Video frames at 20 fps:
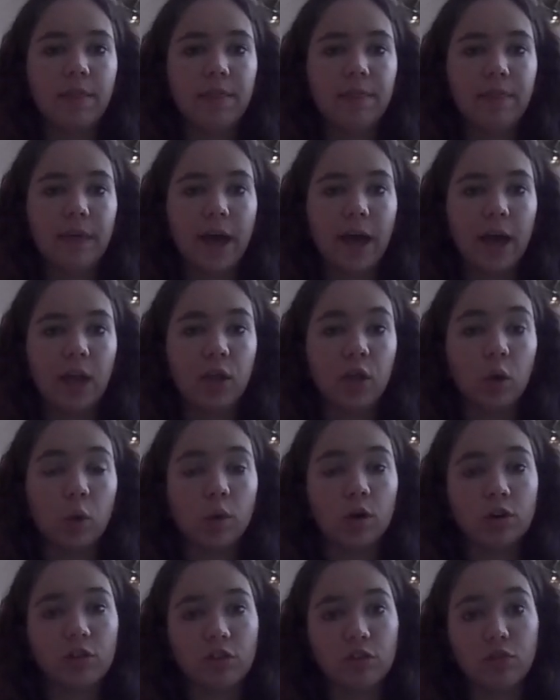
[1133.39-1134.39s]
that
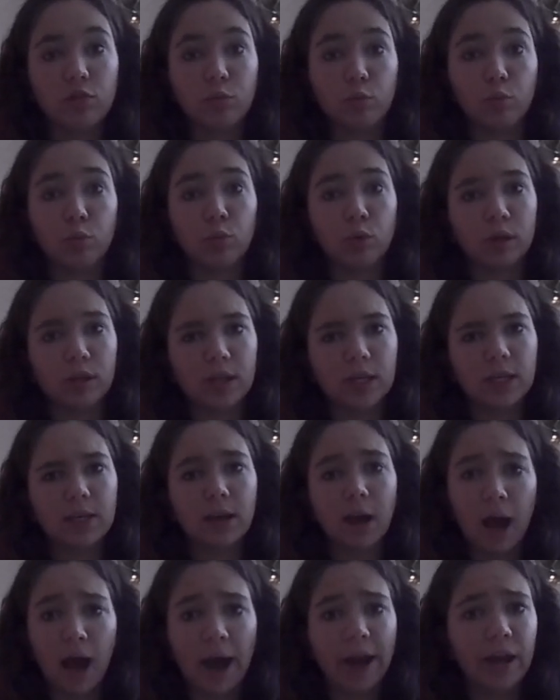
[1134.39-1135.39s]
you're just really
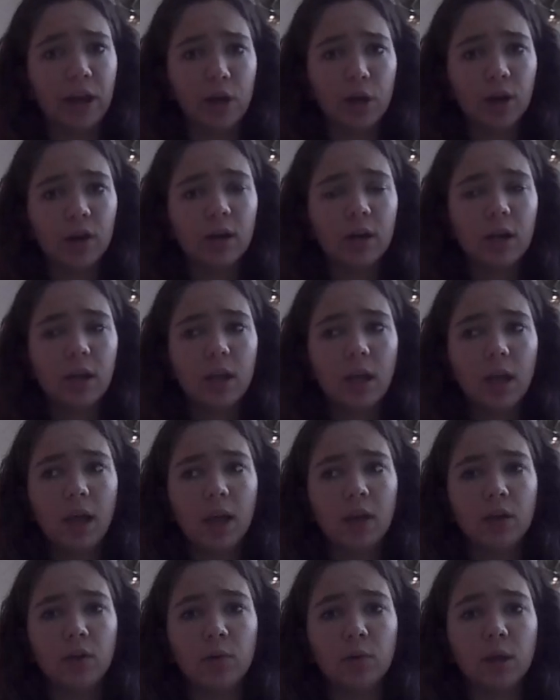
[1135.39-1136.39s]
tired
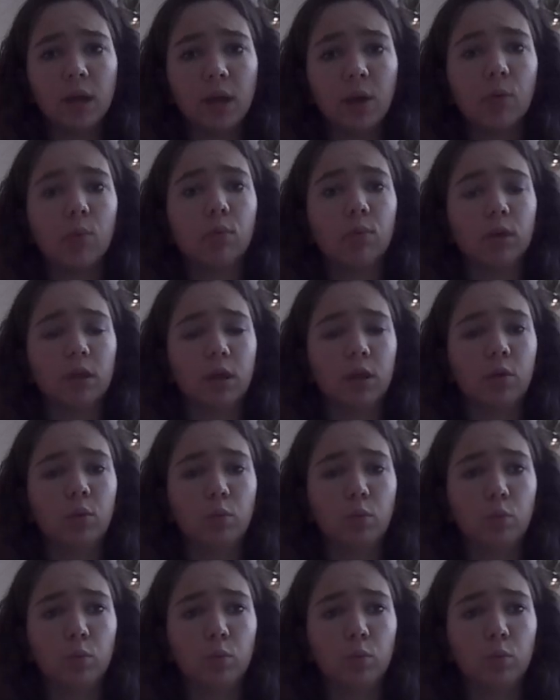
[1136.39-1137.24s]
and you get really